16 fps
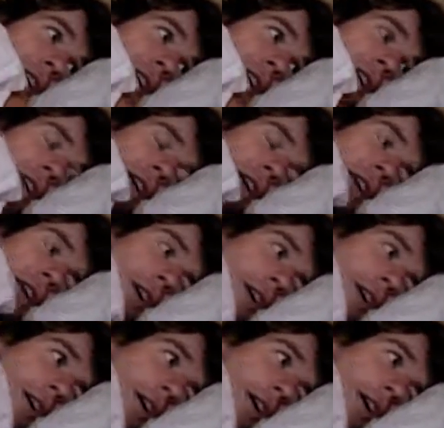
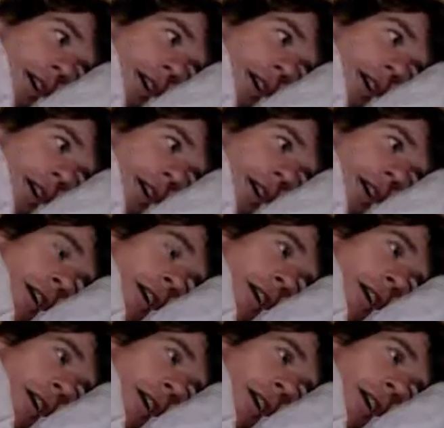
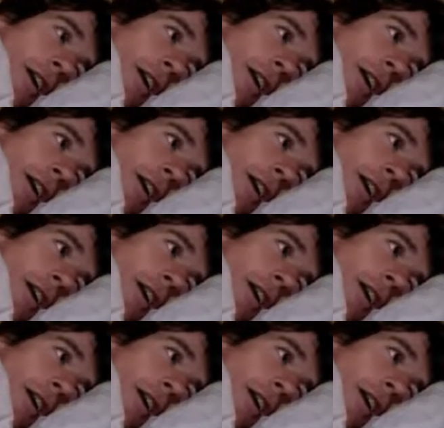No one is speaking in this clip.